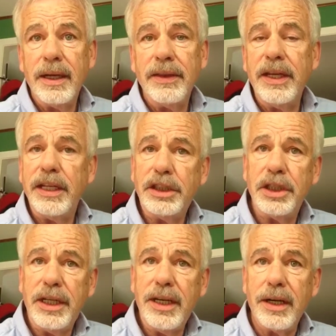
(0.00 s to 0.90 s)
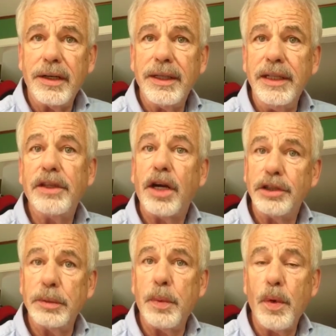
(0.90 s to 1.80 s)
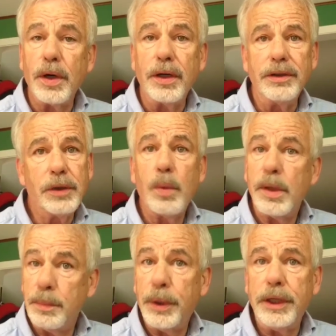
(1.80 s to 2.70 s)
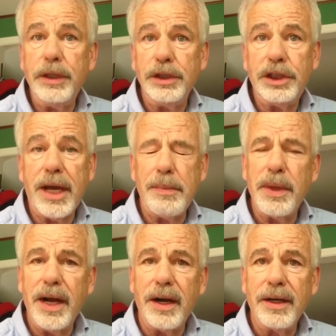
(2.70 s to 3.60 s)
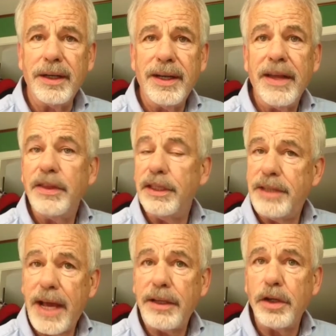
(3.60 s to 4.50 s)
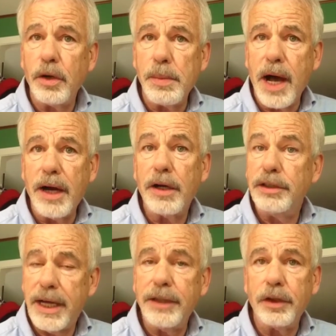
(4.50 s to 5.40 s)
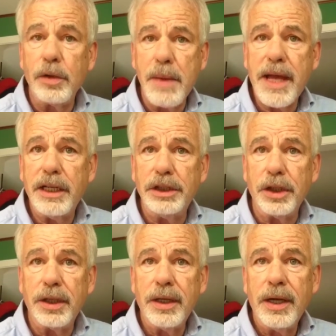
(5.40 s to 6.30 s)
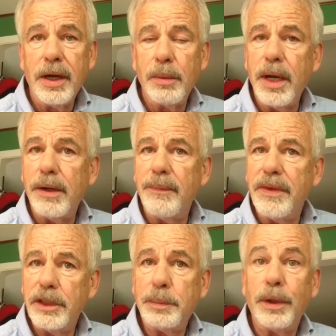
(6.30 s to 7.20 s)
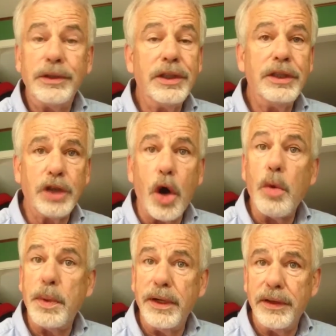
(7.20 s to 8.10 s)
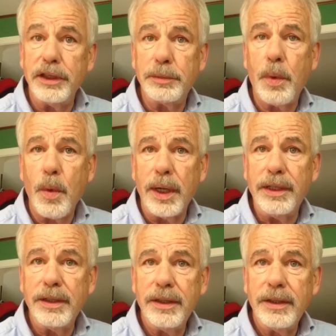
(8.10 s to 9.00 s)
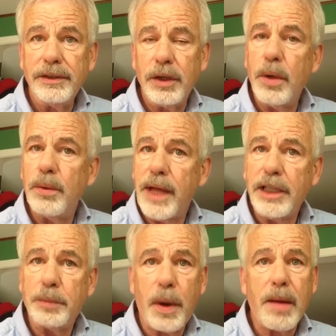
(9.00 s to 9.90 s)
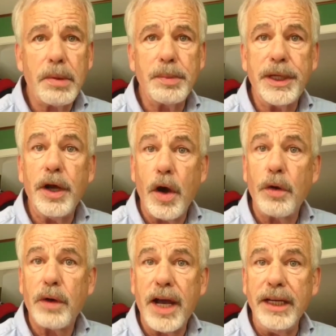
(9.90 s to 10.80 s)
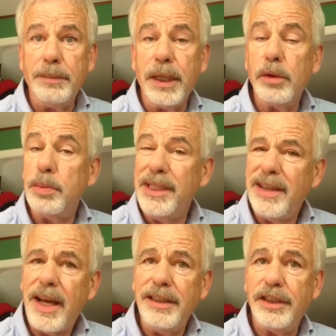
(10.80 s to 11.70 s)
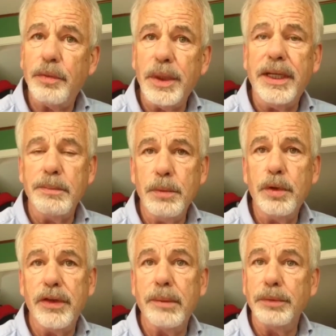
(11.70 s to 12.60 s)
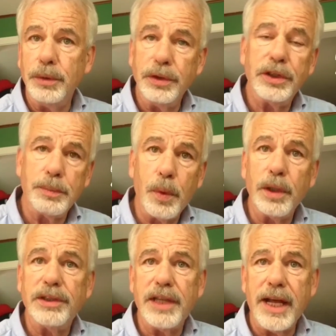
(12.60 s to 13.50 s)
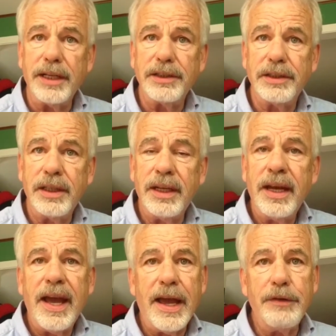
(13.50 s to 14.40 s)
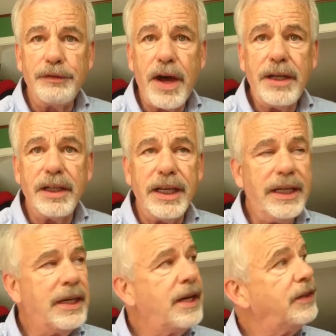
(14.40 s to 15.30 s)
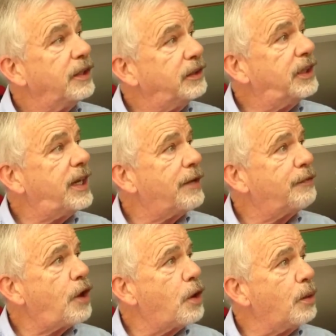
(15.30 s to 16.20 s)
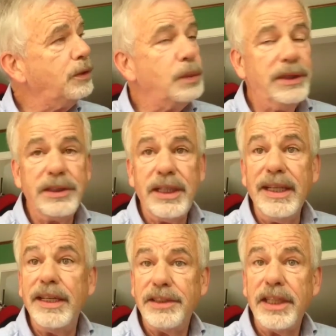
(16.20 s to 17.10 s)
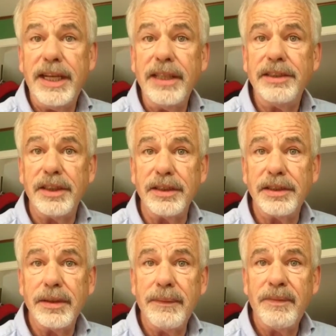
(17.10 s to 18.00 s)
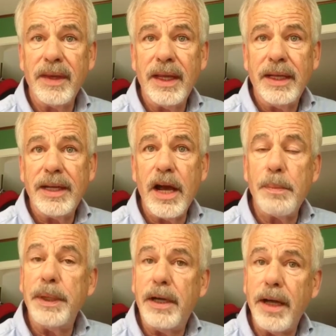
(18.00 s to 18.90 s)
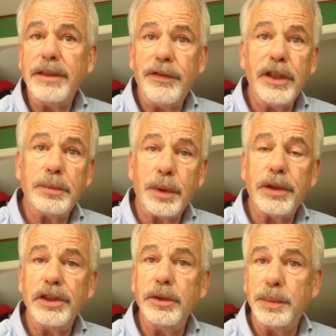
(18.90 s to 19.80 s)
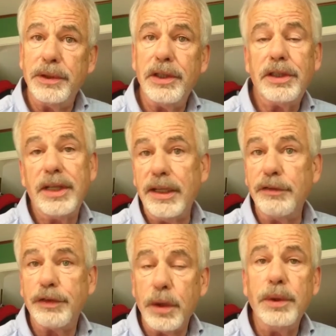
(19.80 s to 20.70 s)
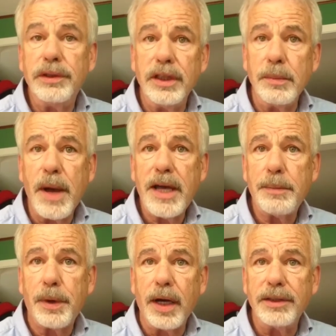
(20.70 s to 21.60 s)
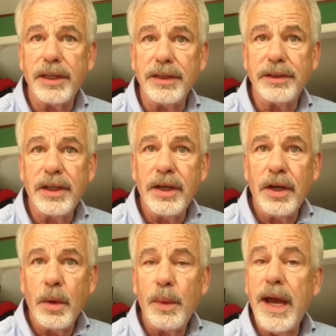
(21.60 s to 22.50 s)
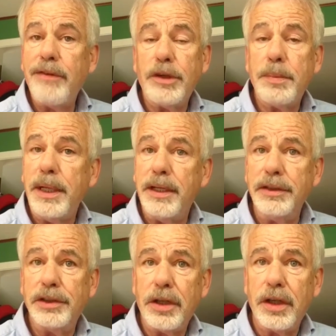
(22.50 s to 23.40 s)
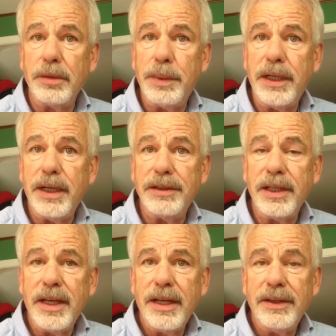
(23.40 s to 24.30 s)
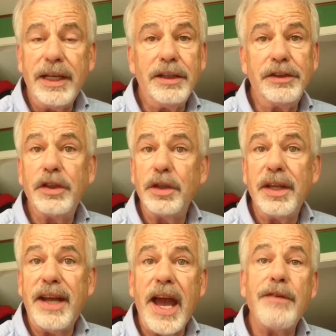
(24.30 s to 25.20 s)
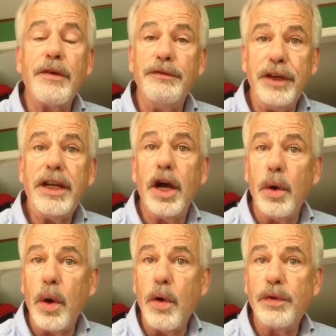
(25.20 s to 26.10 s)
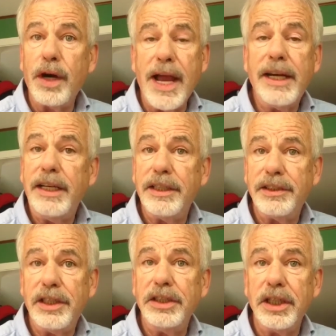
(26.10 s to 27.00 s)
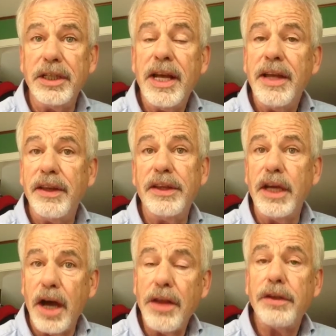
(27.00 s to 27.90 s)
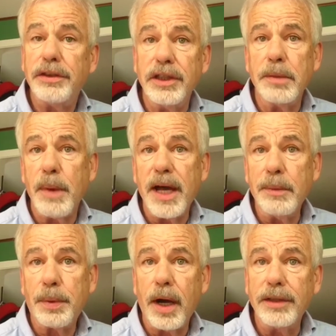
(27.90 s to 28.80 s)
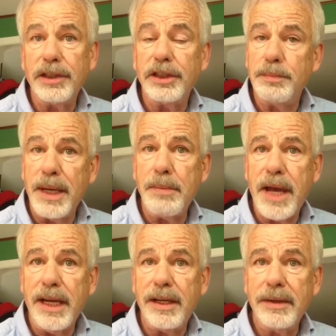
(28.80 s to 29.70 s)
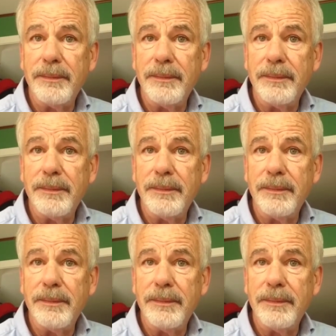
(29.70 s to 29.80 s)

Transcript: the engineer is our supporter, so we're in pretty good shape there. The technical buyer or technical manager, well, this person is open at this point. So that's probably all right, but it would be nice if we could move them to a support status. And finally, the CFO, as we see, is against us. Now, because of this person's position and influence in the buying process, we have to be concerned because they could certainly have a veto over any decision that the others in the buying process may make.